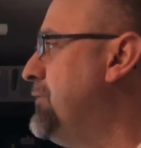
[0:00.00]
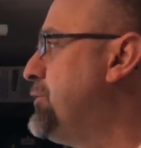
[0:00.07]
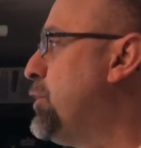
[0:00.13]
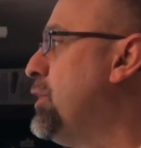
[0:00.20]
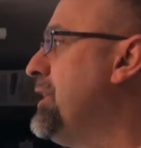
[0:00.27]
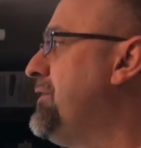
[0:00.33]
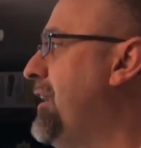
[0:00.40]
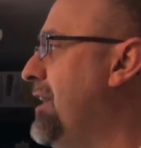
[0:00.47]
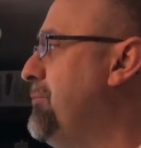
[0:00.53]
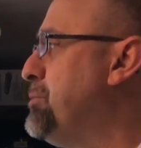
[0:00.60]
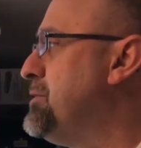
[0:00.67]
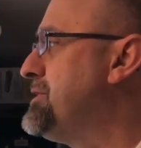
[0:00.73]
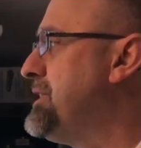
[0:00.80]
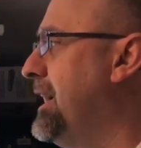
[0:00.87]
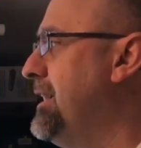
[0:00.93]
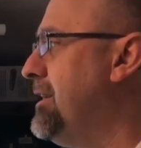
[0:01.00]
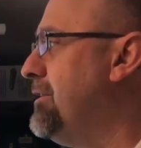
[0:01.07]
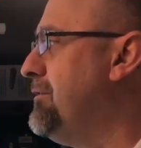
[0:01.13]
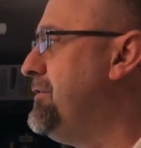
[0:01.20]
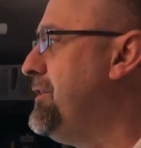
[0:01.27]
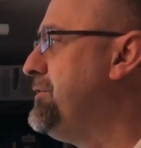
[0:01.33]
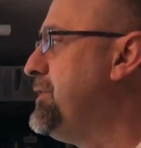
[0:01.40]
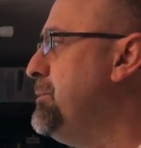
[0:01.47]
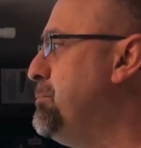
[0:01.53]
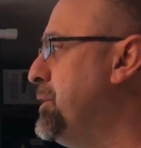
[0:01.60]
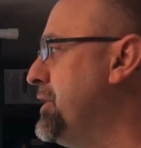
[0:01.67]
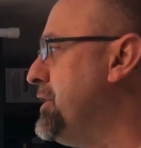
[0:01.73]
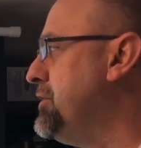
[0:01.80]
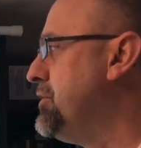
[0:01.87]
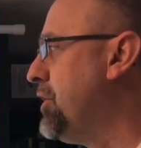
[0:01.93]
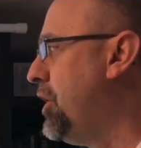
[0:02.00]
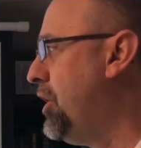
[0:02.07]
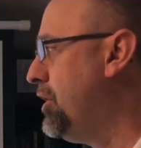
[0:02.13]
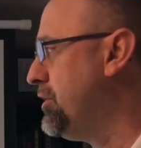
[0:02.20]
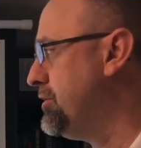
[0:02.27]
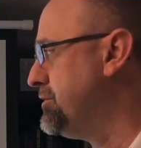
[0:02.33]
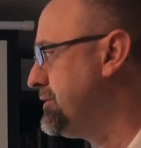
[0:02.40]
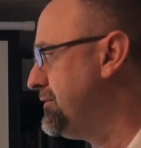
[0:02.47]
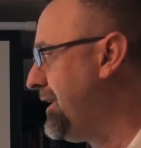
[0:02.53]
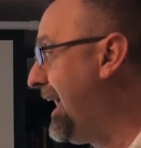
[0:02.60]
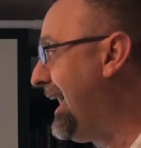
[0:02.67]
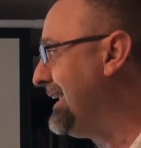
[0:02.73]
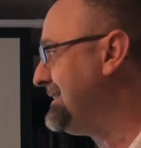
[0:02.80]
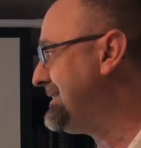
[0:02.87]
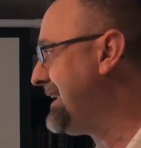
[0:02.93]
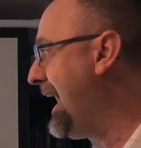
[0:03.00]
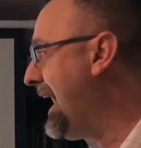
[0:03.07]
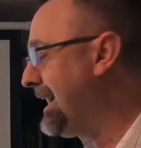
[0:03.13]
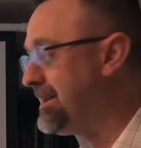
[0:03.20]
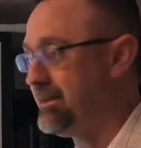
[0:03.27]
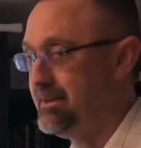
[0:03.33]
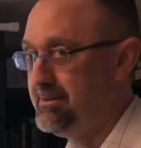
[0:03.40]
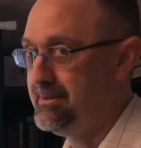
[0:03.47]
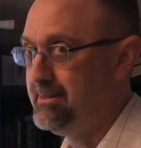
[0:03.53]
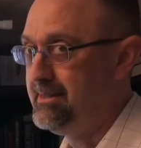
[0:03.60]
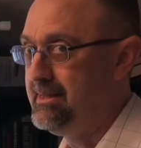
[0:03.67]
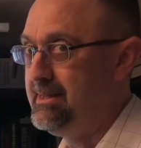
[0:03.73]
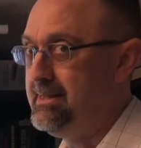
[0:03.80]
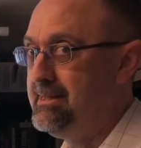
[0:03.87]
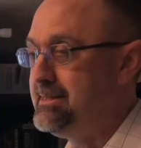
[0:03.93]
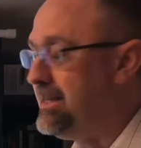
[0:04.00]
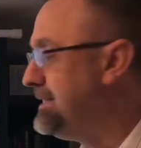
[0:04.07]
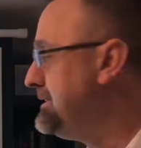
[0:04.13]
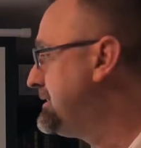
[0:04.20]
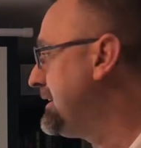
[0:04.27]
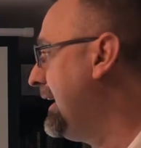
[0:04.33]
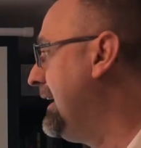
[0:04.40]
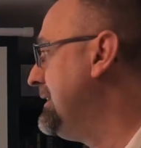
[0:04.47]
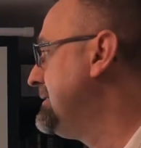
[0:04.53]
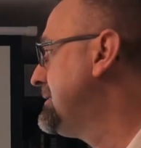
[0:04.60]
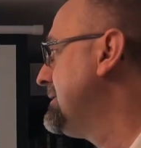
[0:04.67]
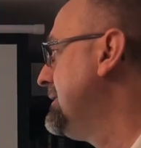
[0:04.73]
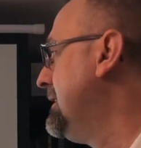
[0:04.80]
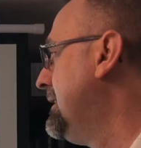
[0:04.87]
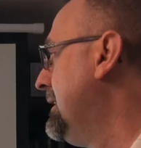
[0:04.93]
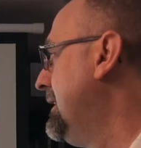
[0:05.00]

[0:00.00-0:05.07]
of 25% on $50 billion of high tech. Then he says,